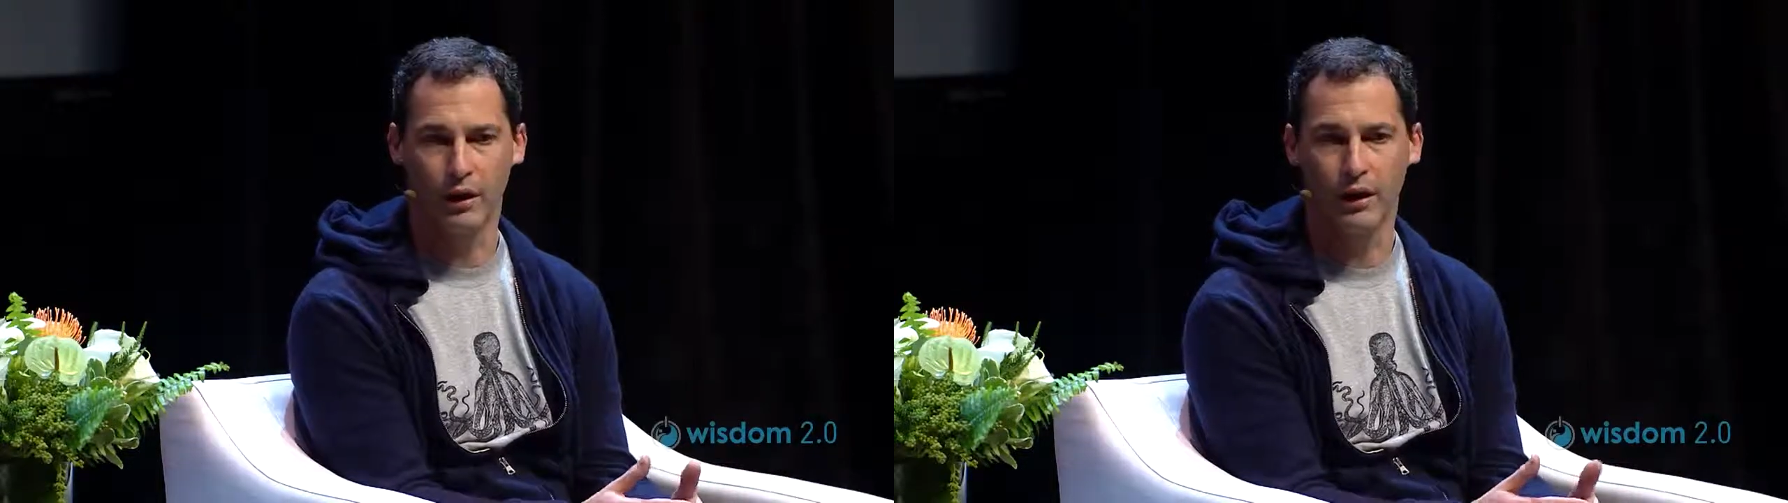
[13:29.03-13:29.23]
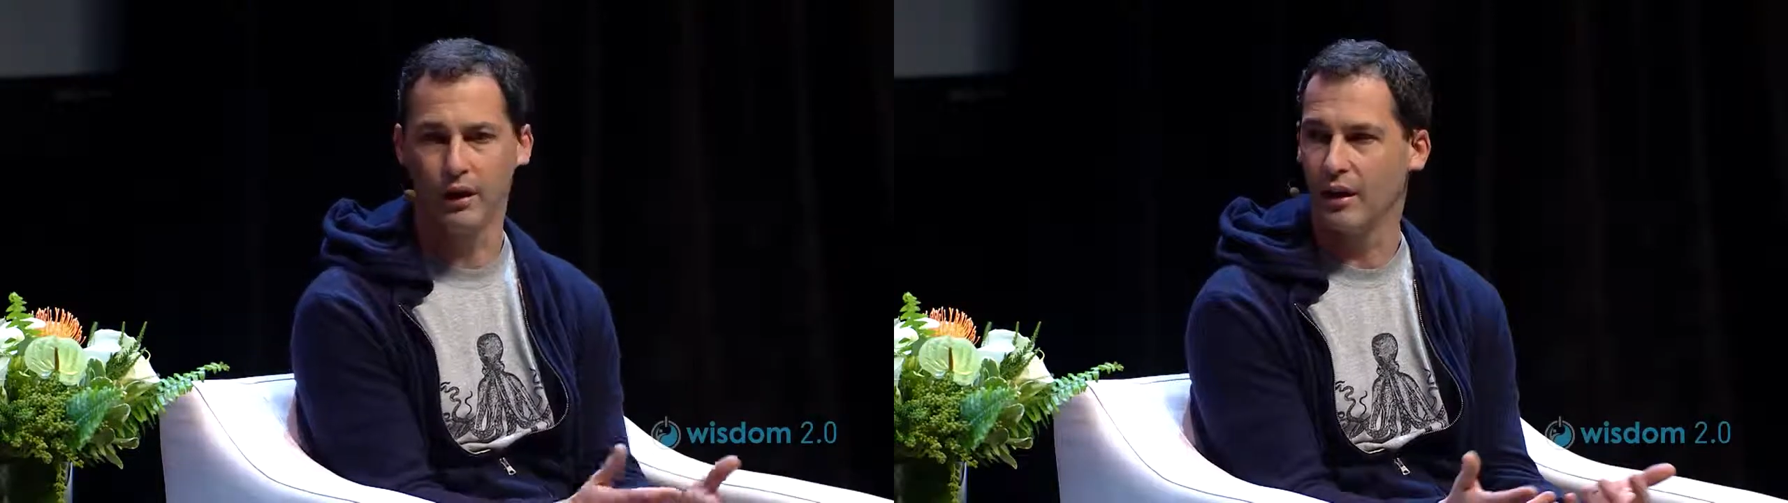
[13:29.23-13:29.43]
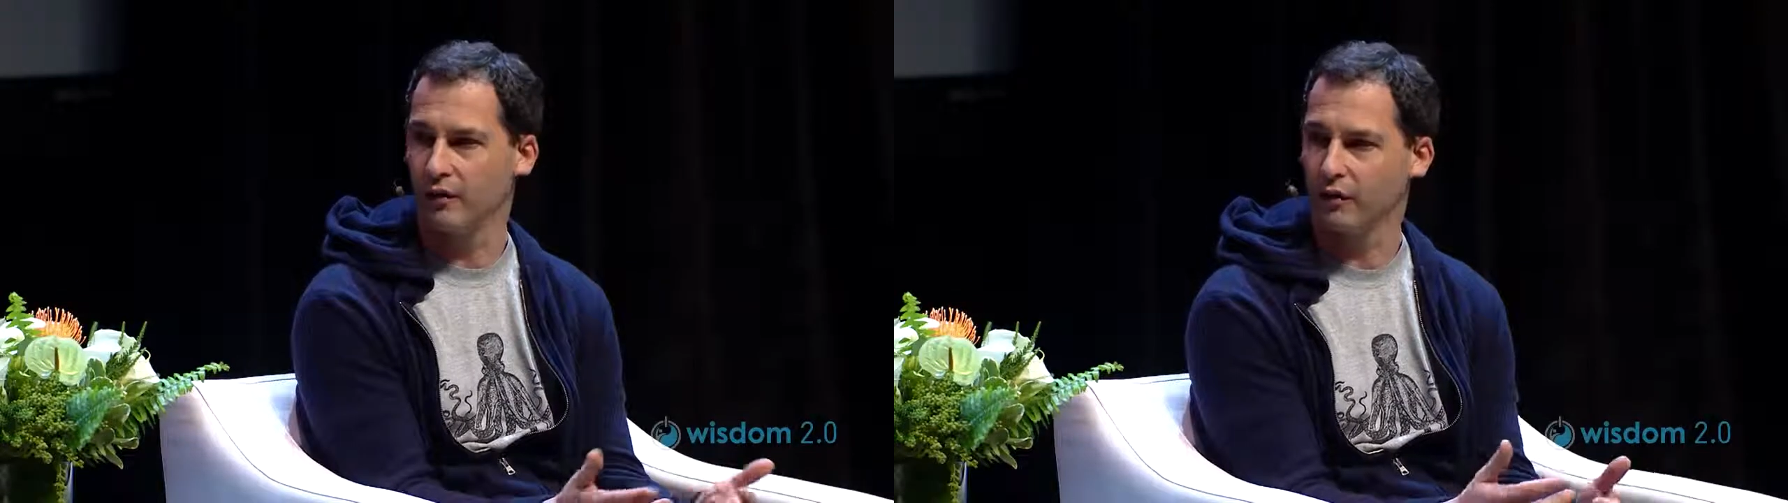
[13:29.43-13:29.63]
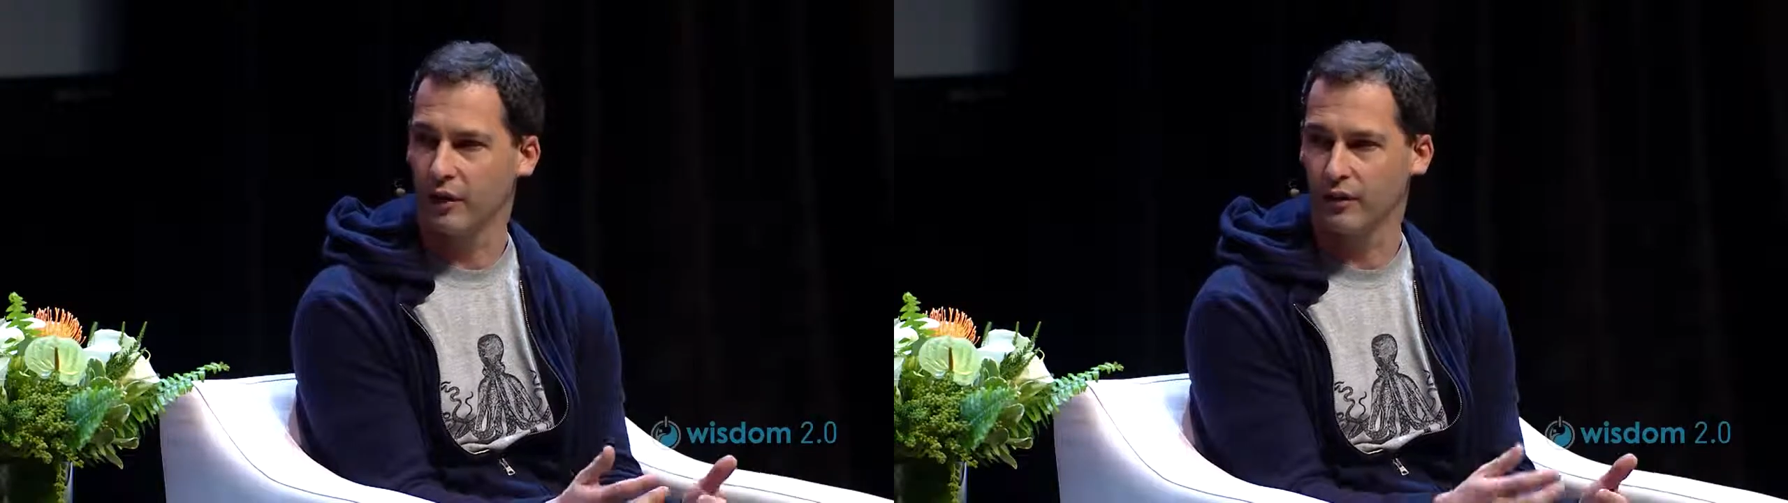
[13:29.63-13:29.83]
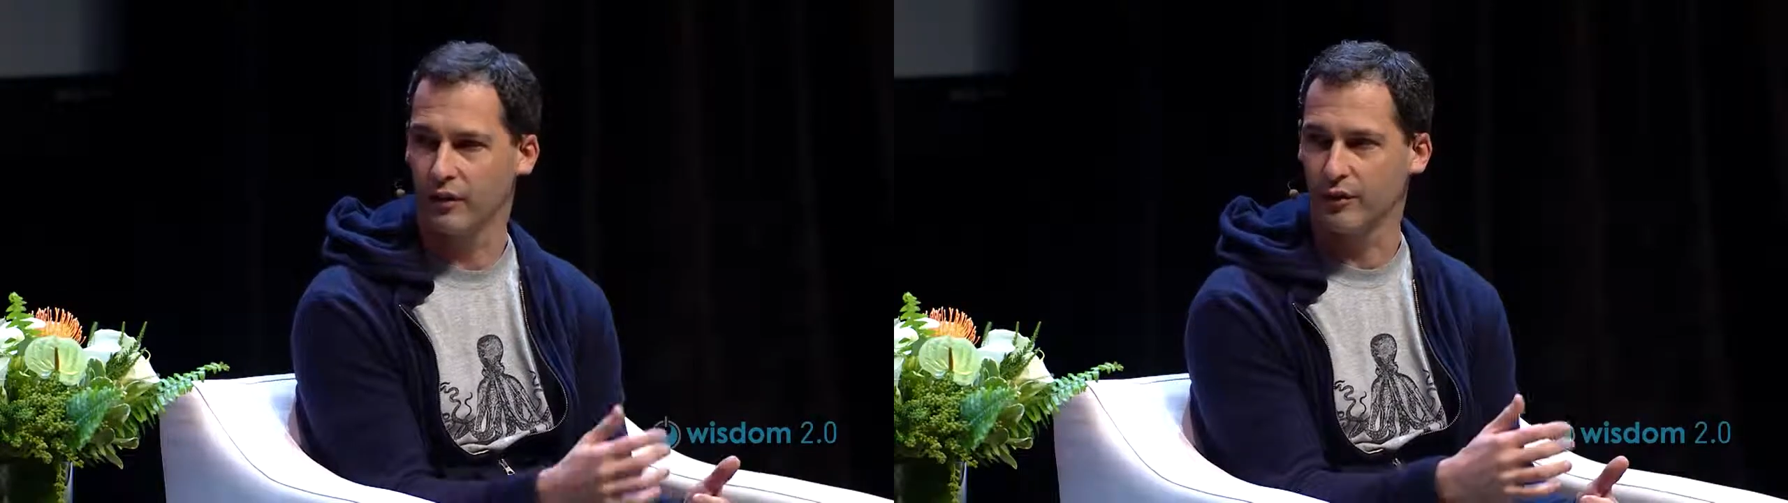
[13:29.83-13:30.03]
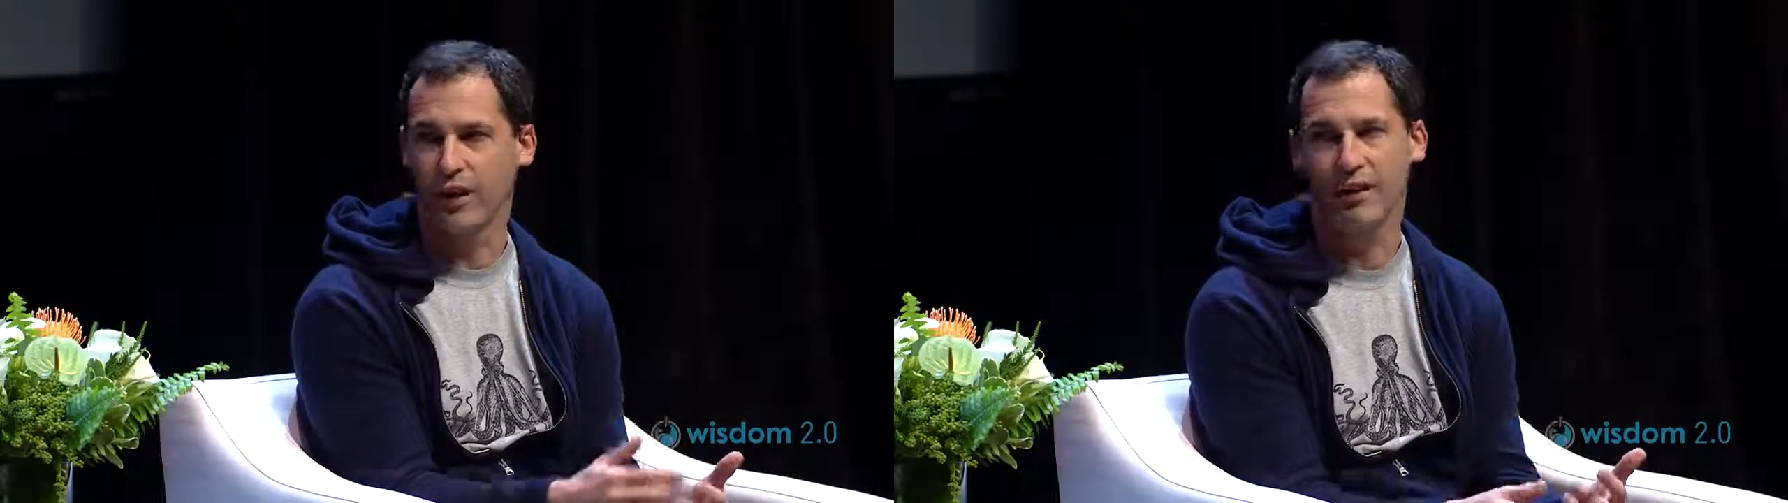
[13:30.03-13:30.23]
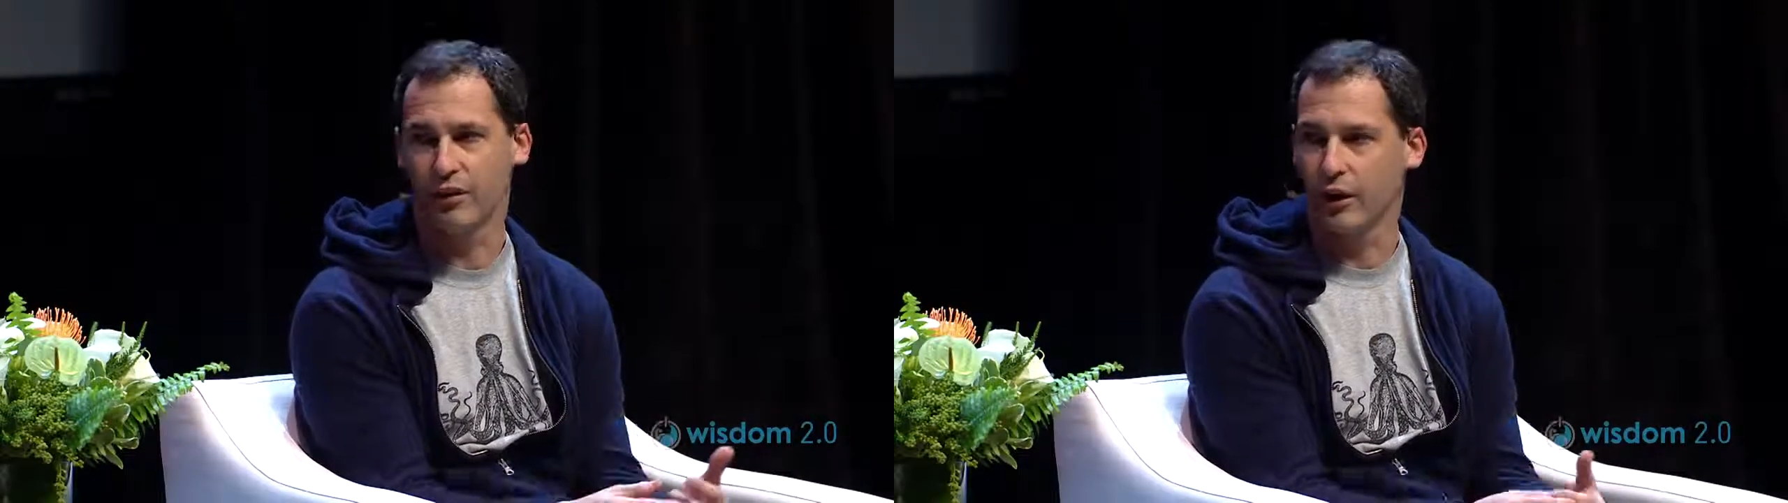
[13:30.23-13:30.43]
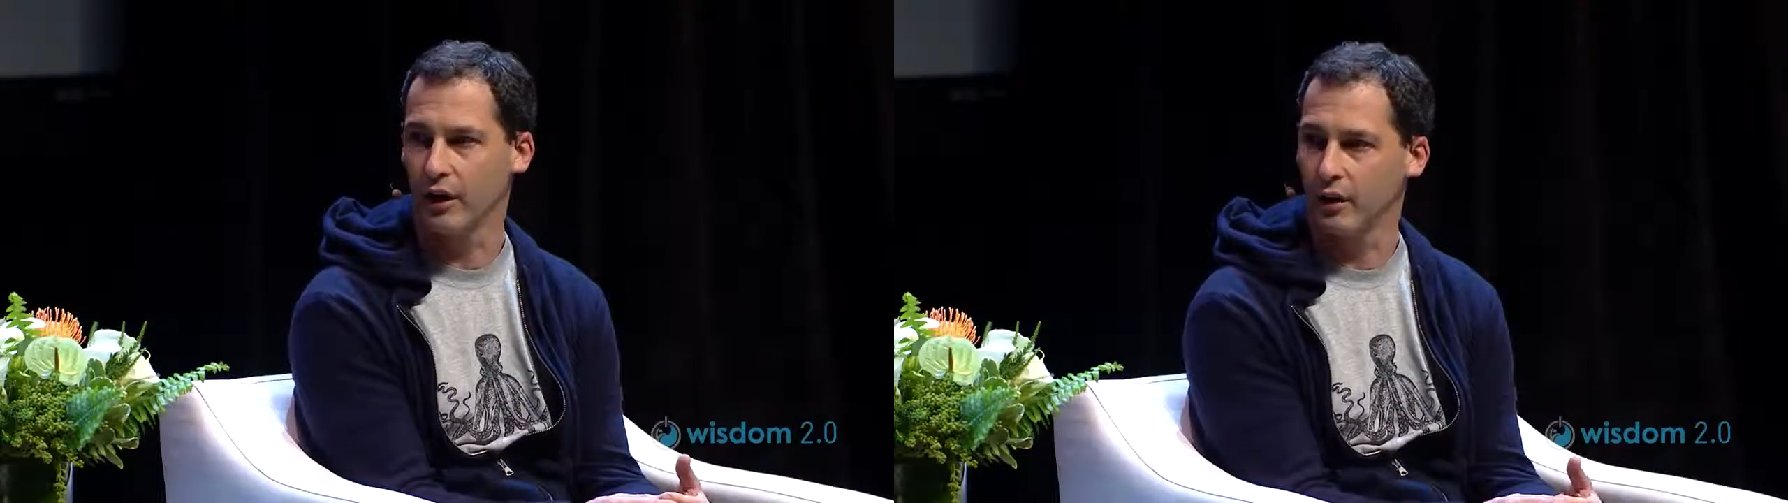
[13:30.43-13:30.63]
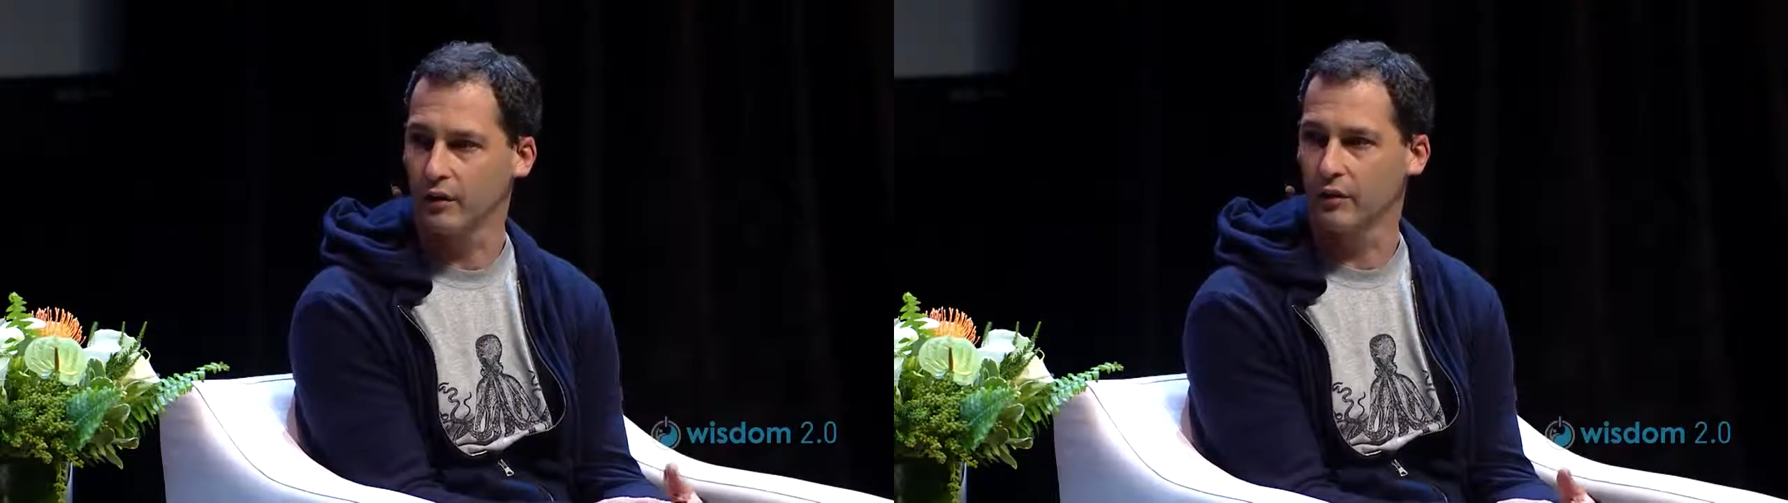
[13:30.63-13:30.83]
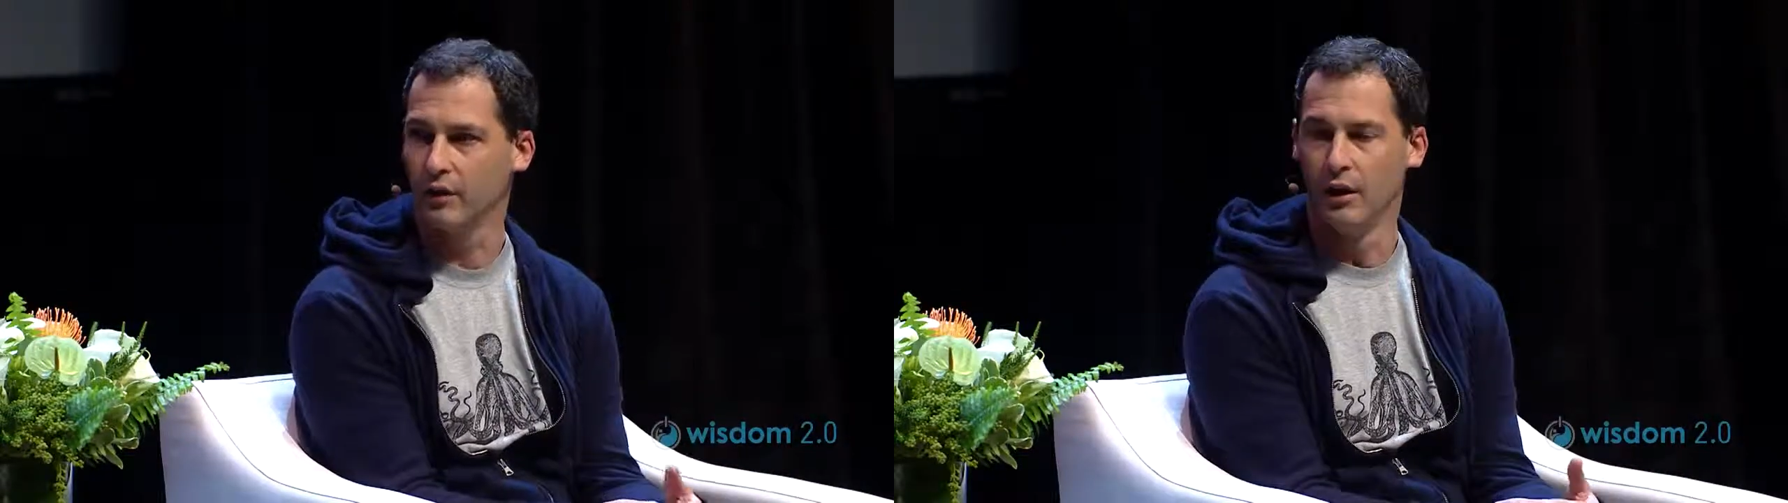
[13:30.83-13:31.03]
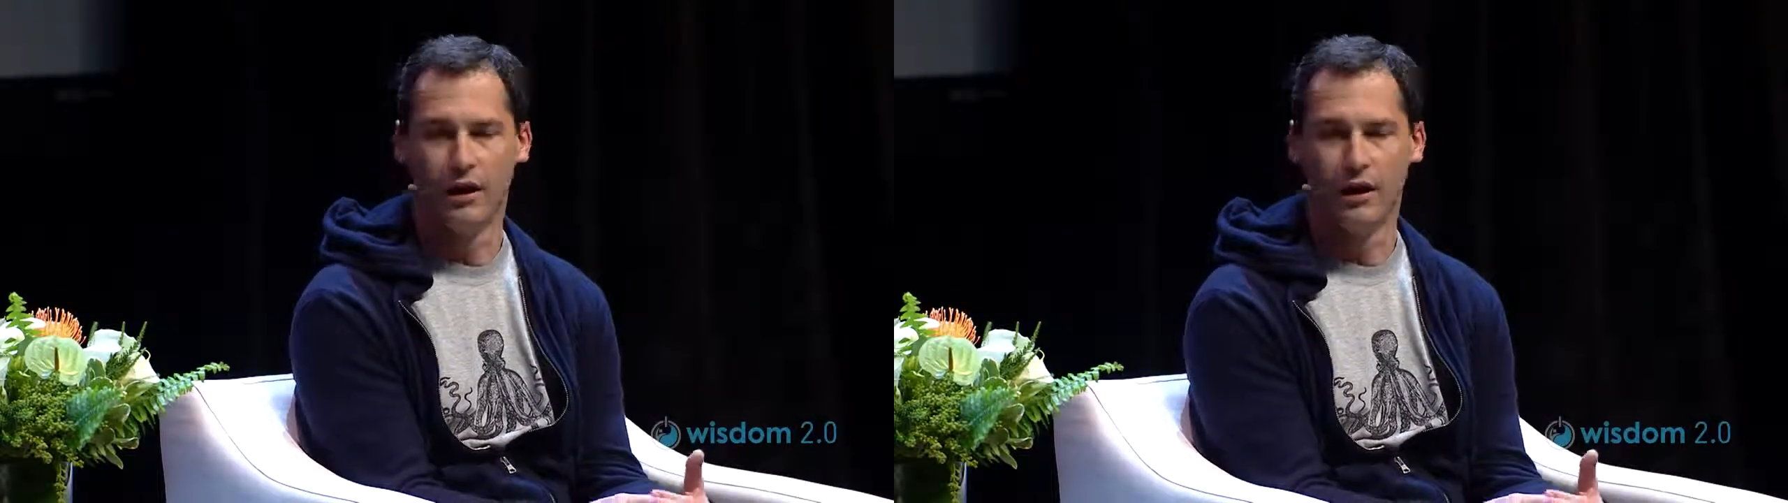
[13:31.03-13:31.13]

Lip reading: he emphasizes 5 areas.